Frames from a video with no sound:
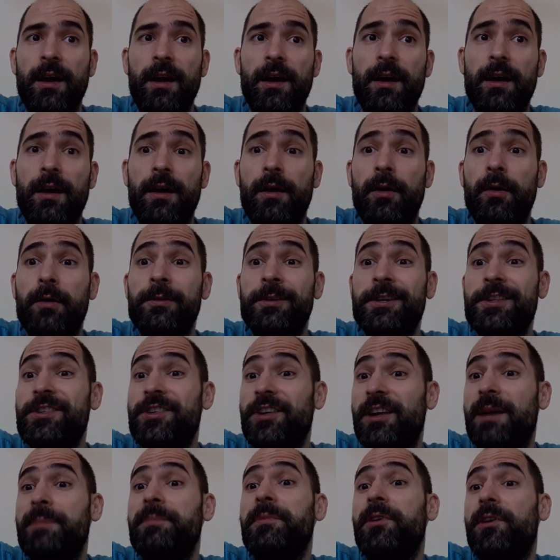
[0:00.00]

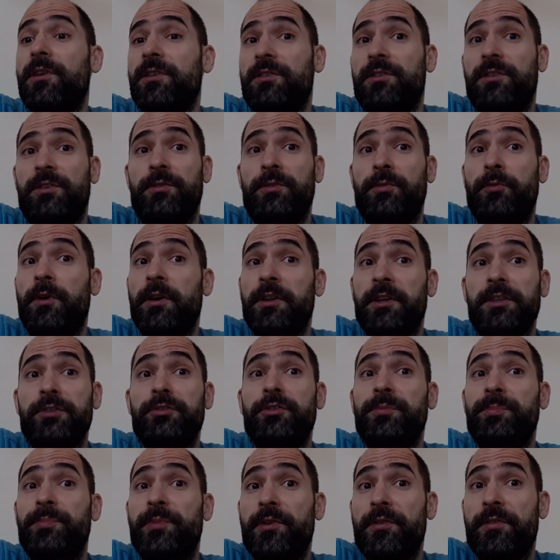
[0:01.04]
Which I'm not
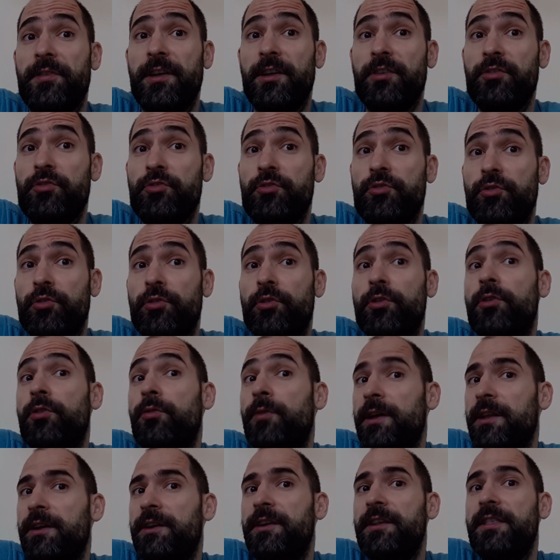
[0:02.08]
100% sure
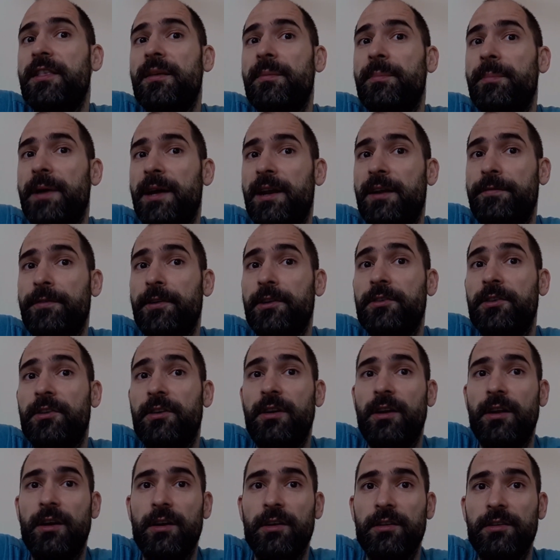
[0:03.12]
whether it's a benefit
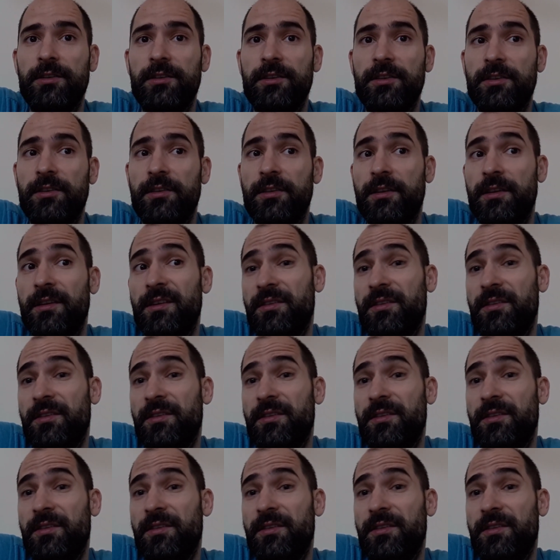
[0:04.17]
or not,